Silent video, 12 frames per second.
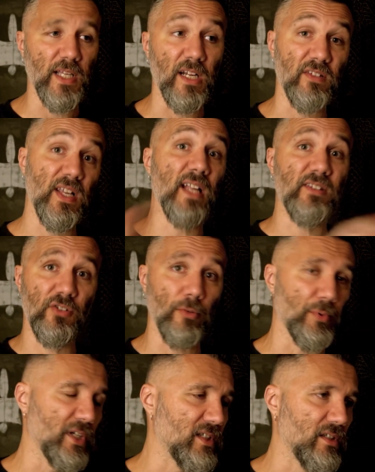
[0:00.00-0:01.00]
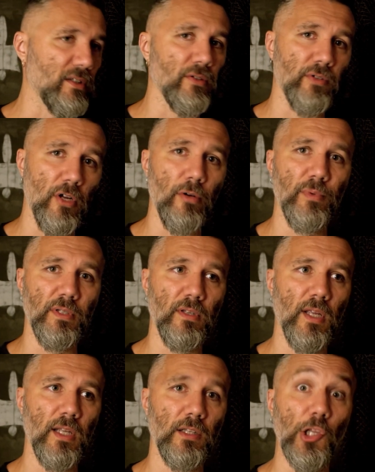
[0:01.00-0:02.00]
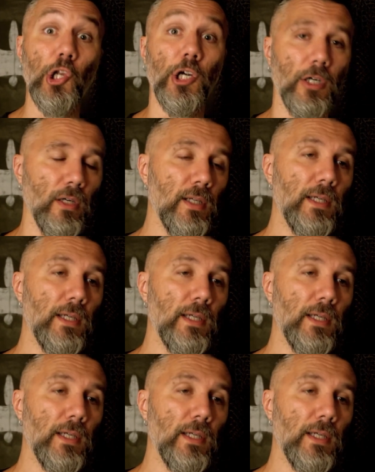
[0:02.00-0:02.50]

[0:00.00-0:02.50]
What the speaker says: because that's super easy to do at home and learn,